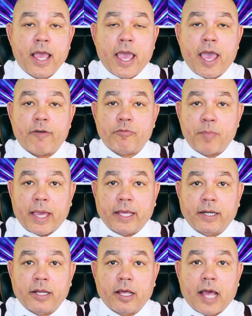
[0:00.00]
have
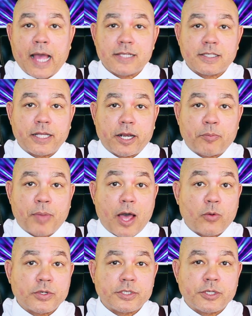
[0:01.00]
made isolated
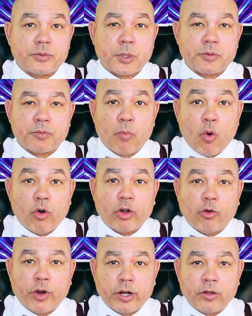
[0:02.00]
power systems more
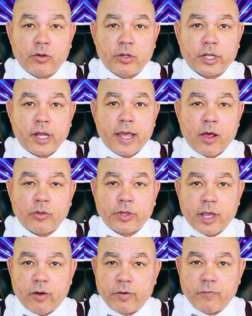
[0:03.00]
critical in a
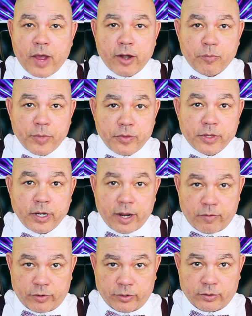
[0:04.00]
healthcare environment than
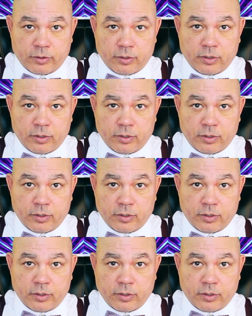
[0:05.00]
ever.